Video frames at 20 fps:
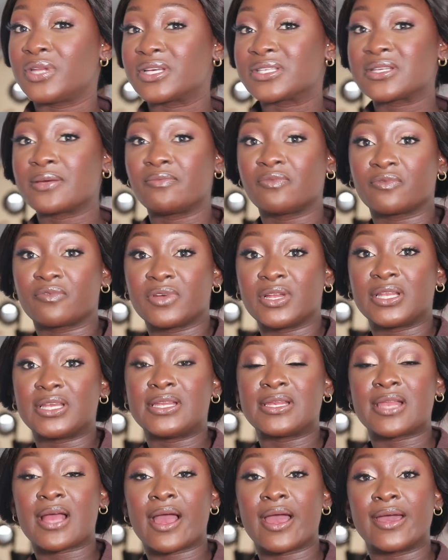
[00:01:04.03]
There's some really
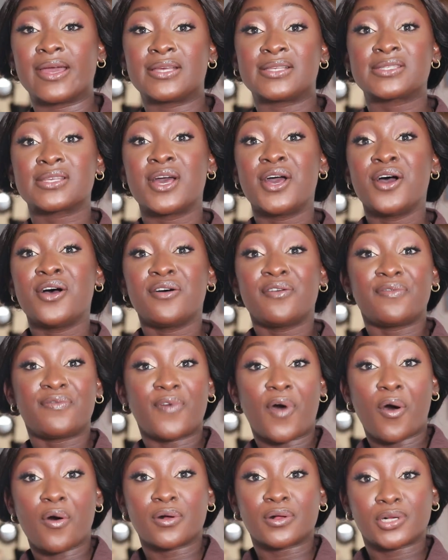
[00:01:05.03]
nice
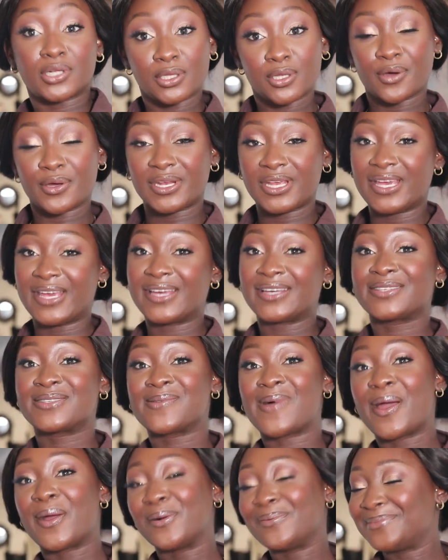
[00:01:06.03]
fall clothing.
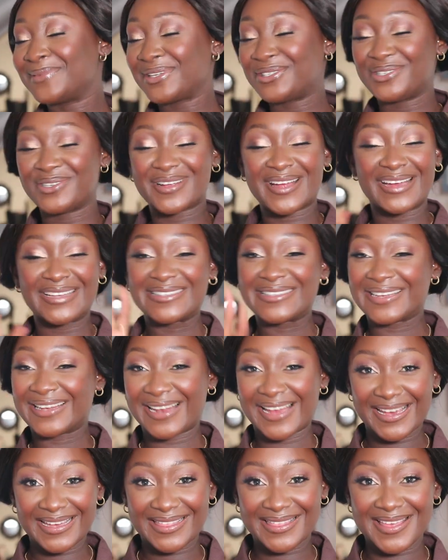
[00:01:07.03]
So I hope that you guys
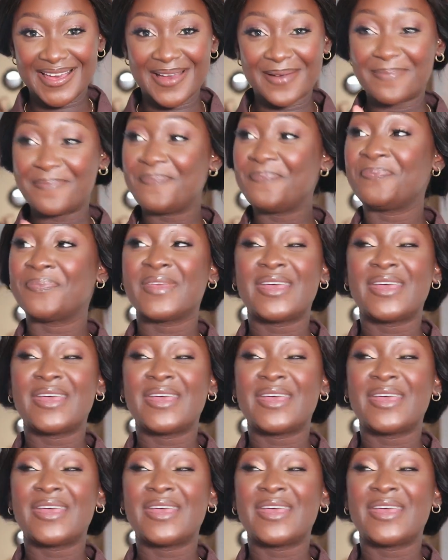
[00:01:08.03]
like them.